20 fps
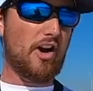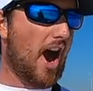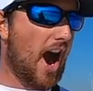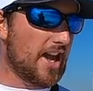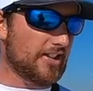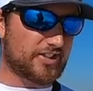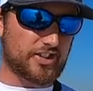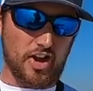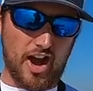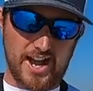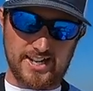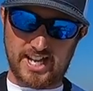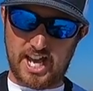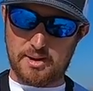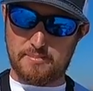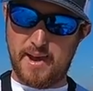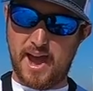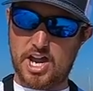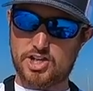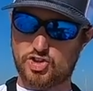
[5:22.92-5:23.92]
right, so I
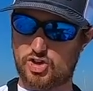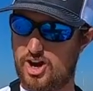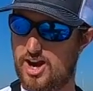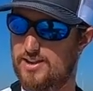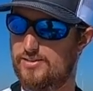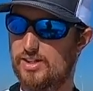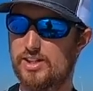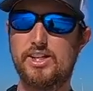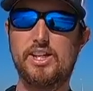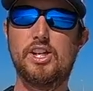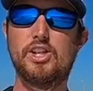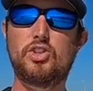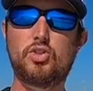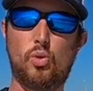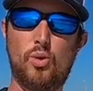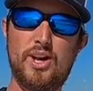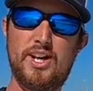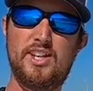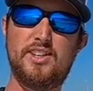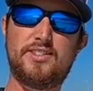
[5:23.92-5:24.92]
did measure it
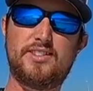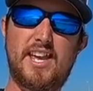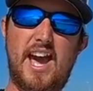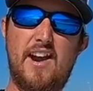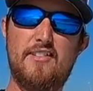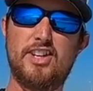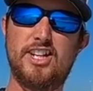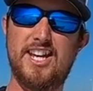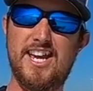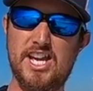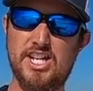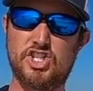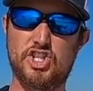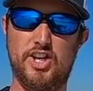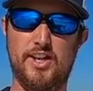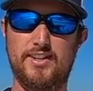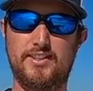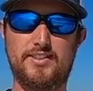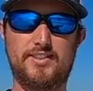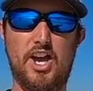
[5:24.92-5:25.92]
27
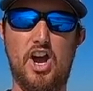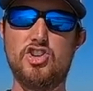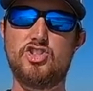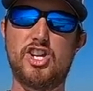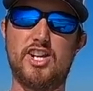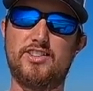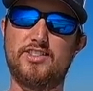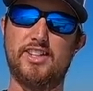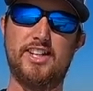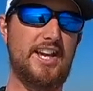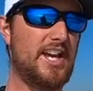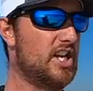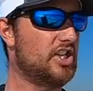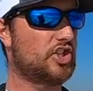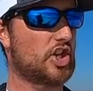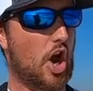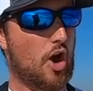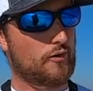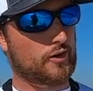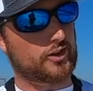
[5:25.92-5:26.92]
inches, so just an
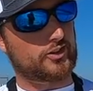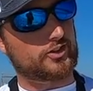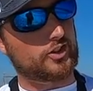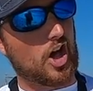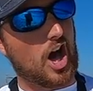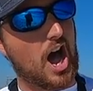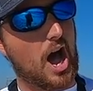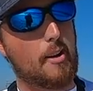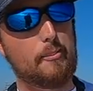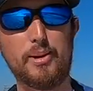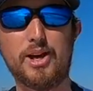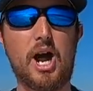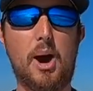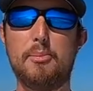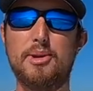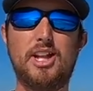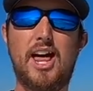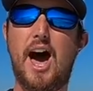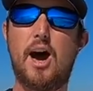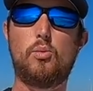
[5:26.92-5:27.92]
inch over slot, but
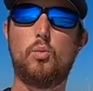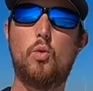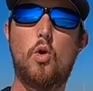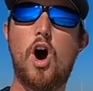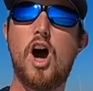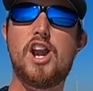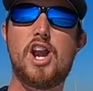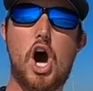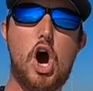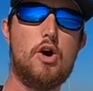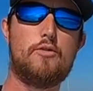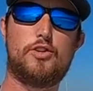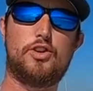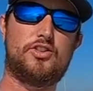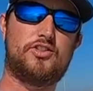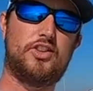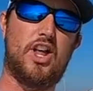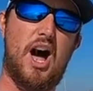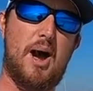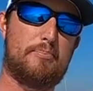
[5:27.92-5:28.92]
I'm allowed one over
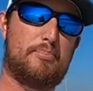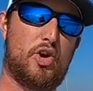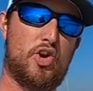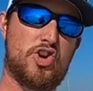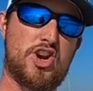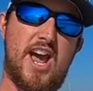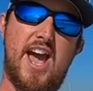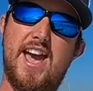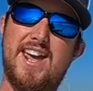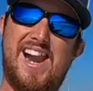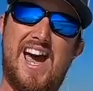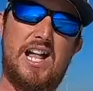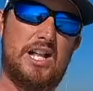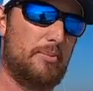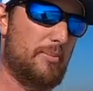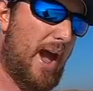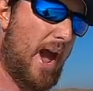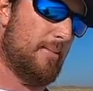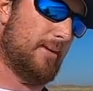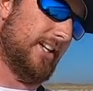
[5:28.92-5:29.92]
slot per day in
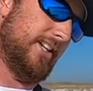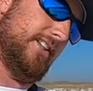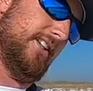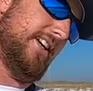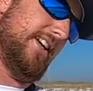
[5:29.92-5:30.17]
Alabama